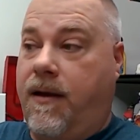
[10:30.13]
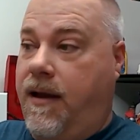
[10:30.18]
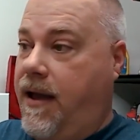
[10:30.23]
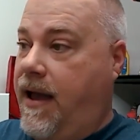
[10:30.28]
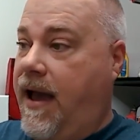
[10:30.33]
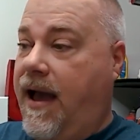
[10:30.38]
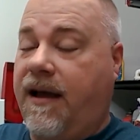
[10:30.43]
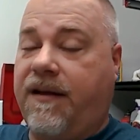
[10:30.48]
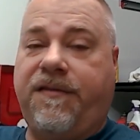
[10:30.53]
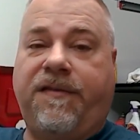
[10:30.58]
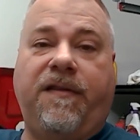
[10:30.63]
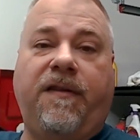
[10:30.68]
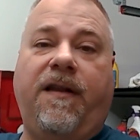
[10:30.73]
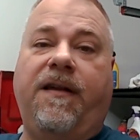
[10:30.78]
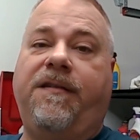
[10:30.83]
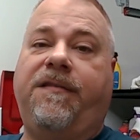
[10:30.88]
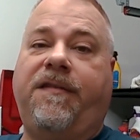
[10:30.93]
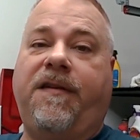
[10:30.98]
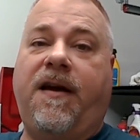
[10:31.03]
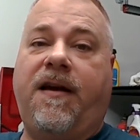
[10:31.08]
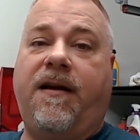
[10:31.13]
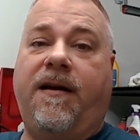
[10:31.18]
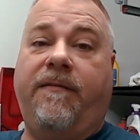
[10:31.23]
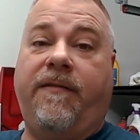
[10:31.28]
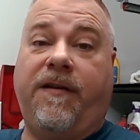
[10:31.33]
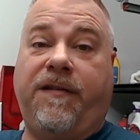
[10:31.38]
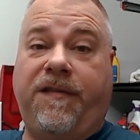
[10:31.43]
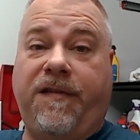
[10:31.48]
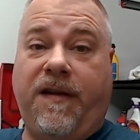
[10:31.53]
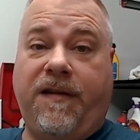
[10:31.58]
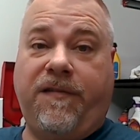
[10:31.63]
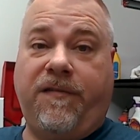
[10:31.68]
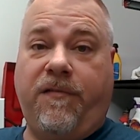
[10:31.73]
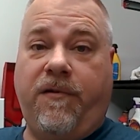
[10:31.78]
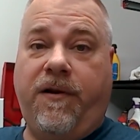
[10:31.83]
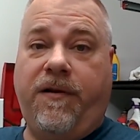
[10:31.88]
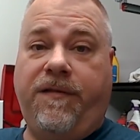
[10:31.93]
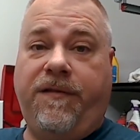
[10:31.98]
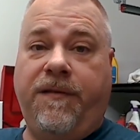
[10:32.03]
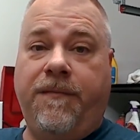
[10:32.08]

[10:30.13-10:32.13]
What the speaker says: Excellent set of accessories.